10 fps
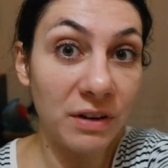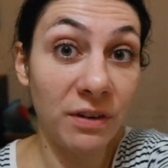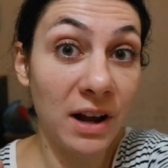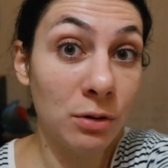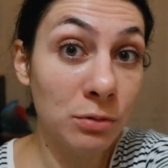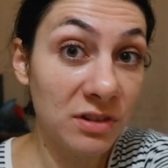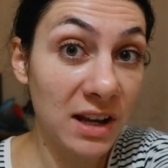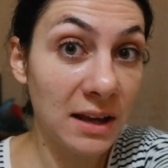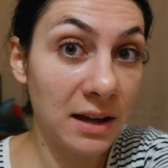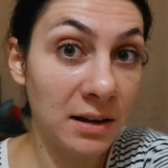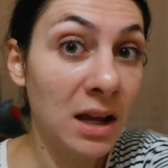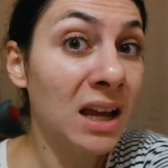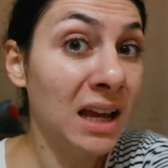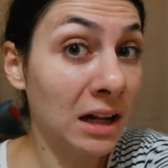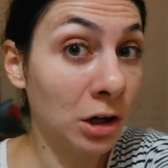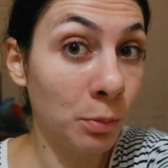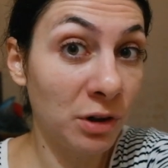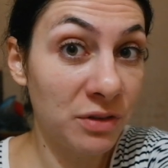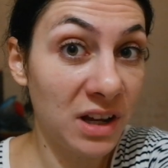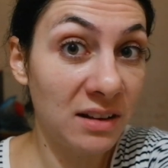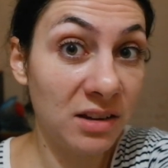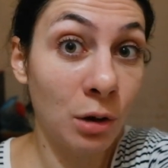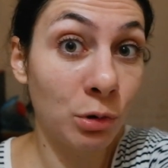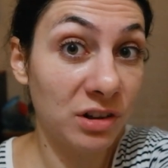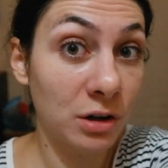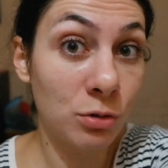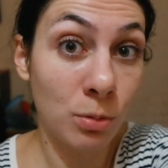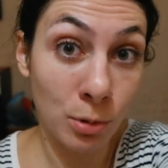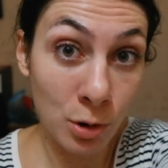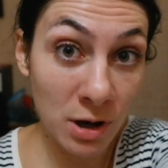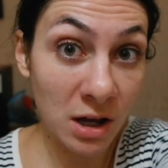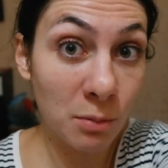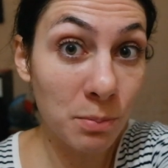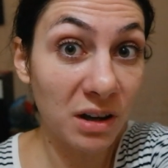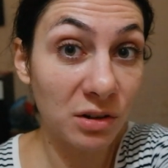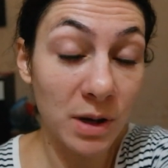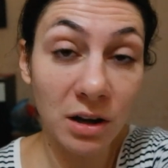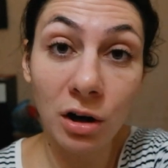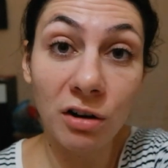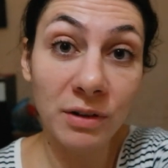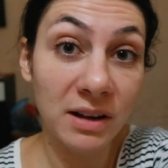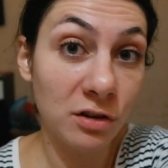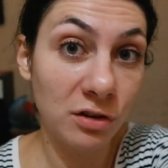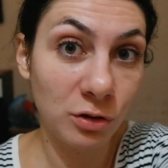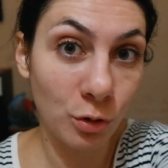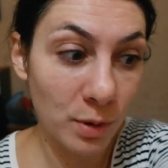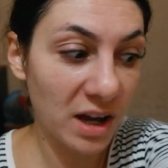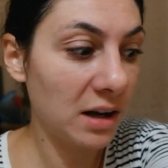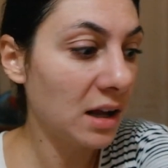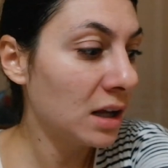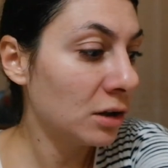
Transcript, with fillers: If I don't take it, in a couple of days I will start throwing up because my cough gets so bad.